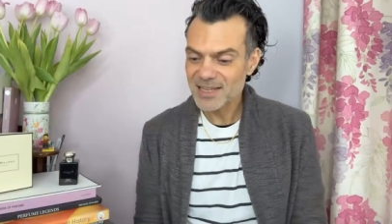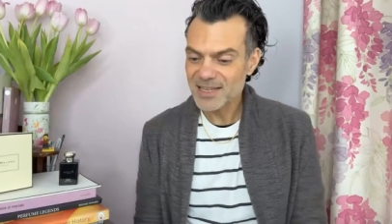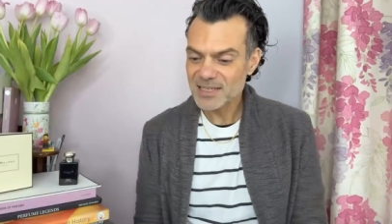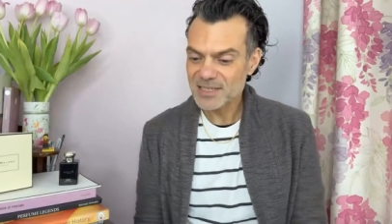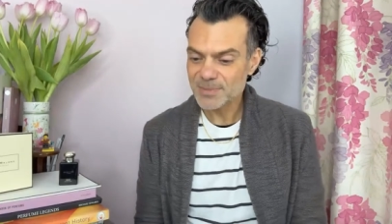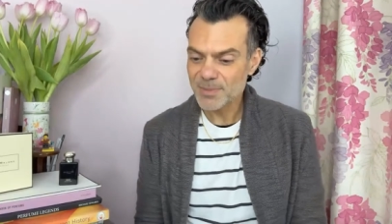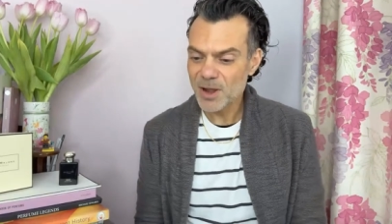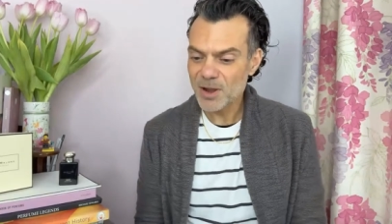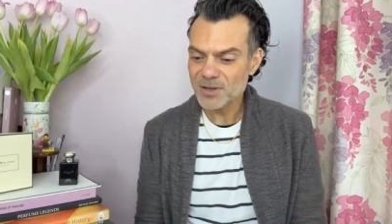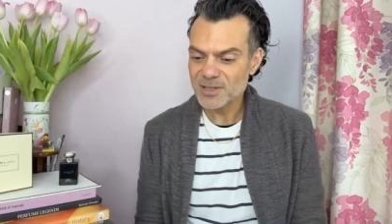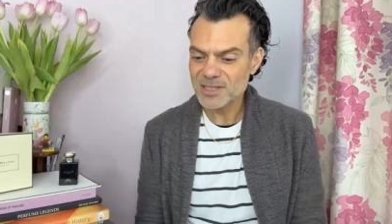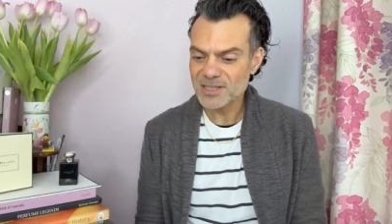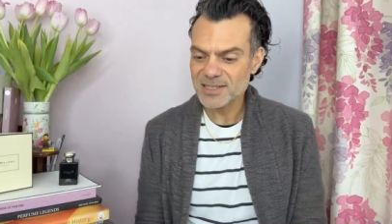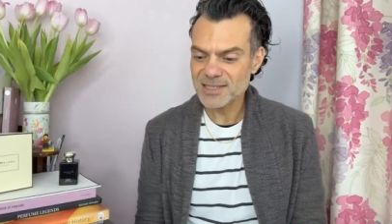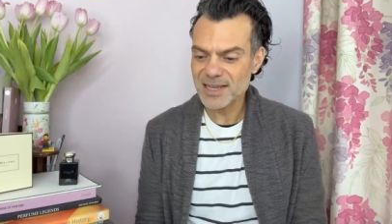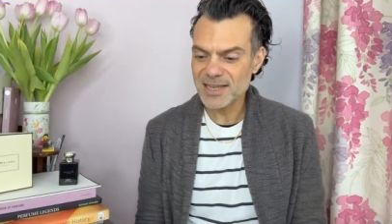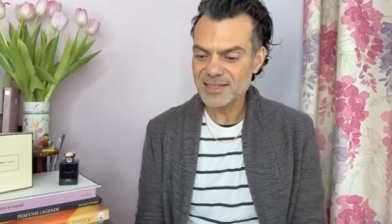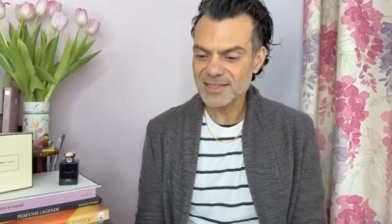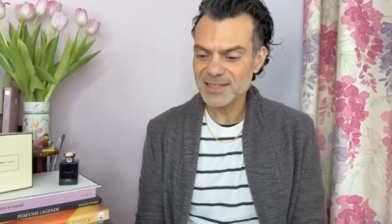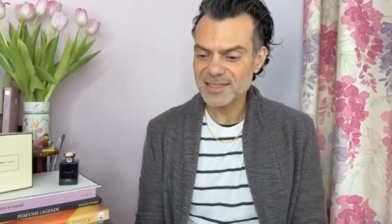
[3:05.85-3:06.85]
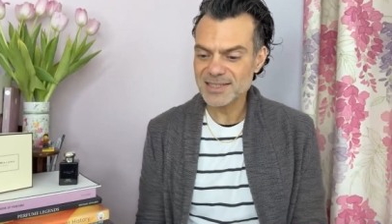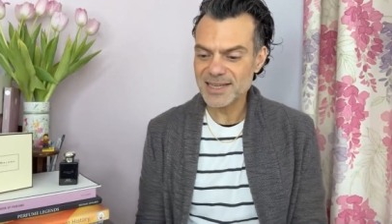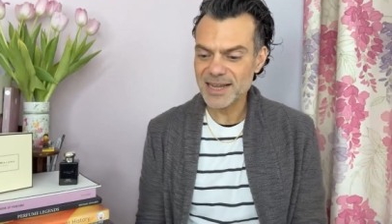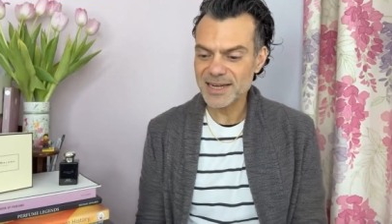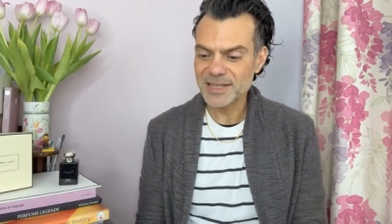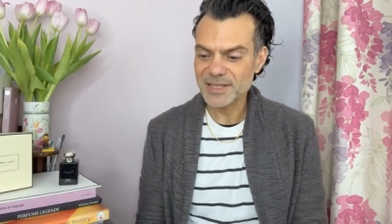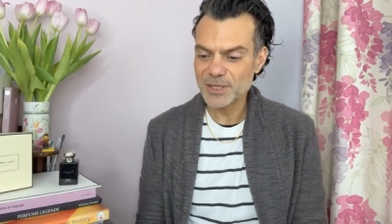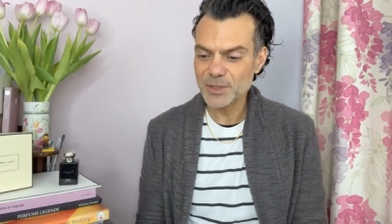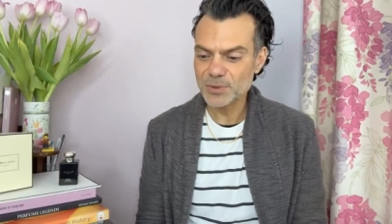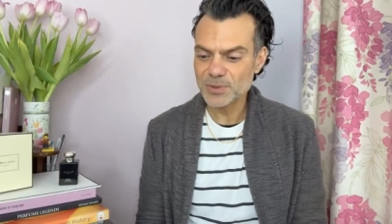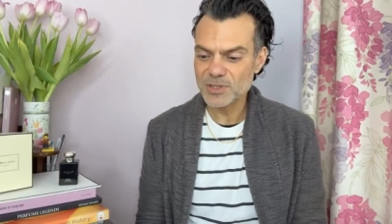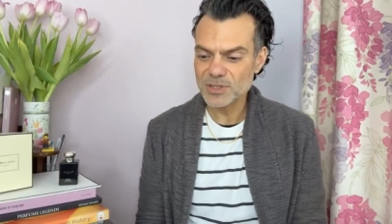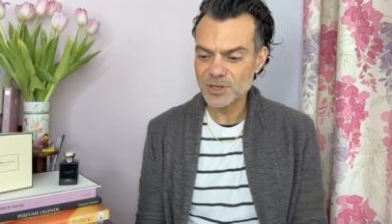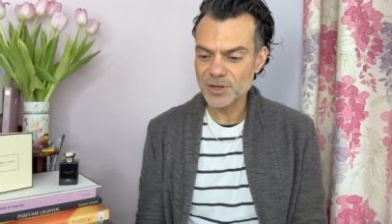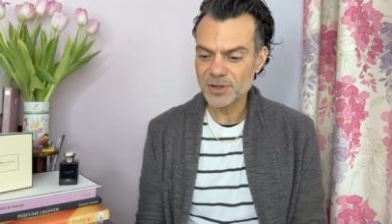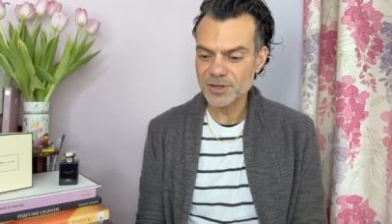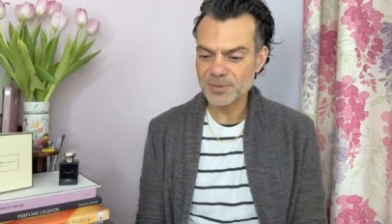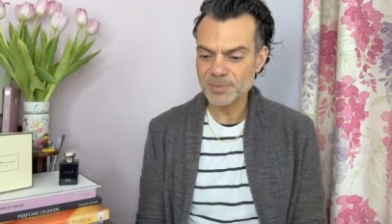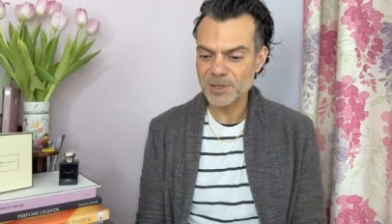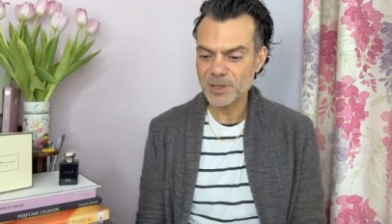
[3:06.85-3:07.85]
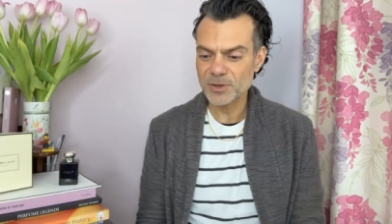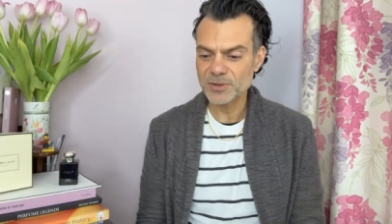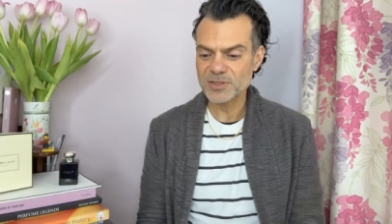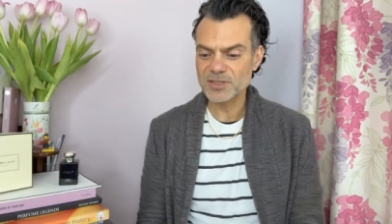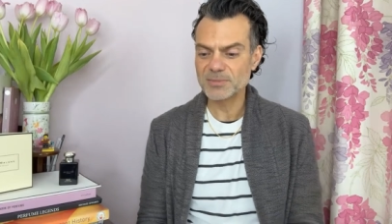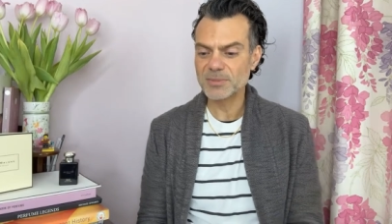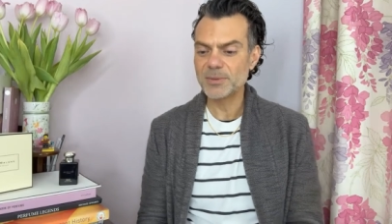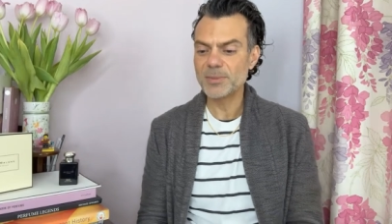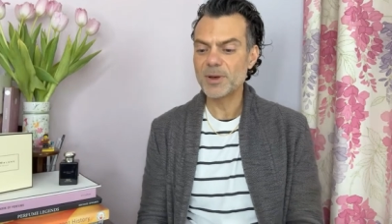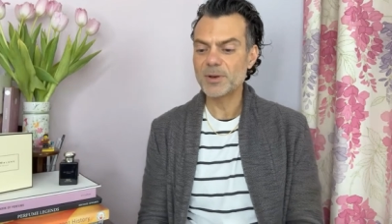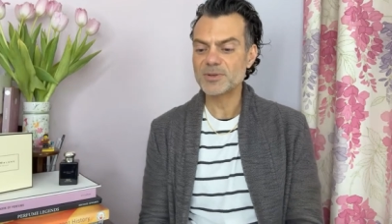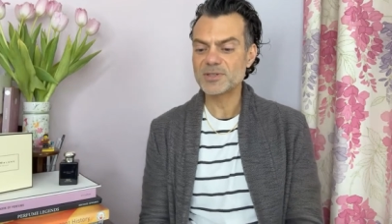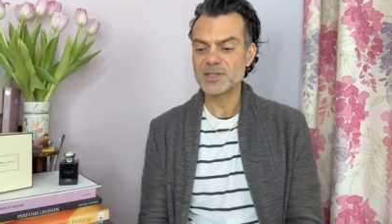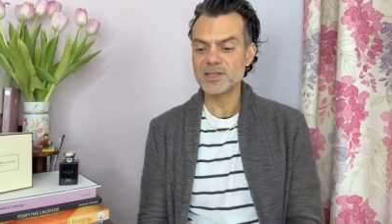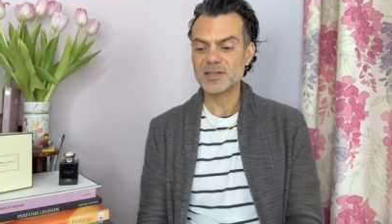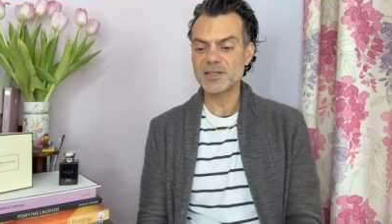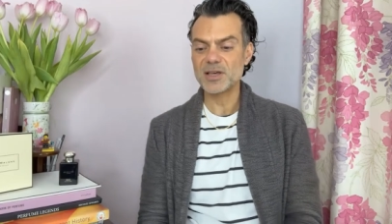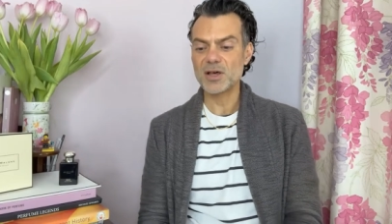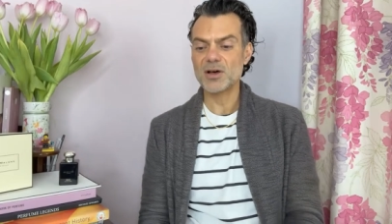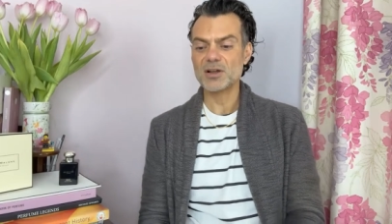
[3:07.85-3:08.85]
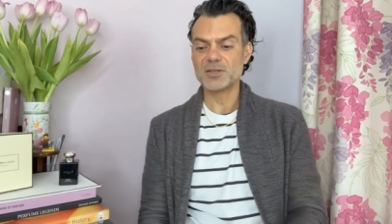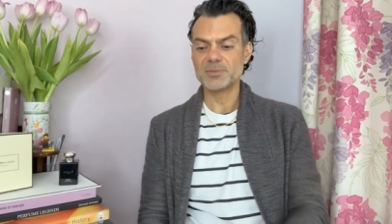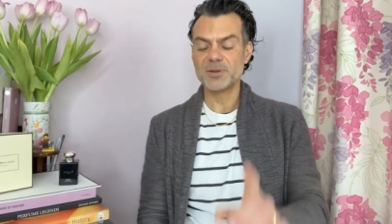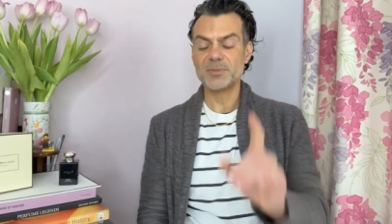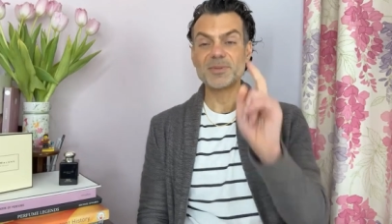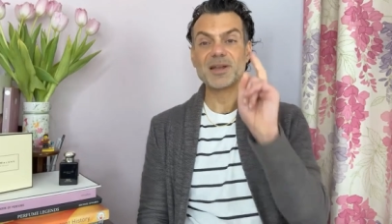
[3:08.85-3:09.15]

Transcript: Smarks says, Sally Hughes turned me onto mimosa and cardamom.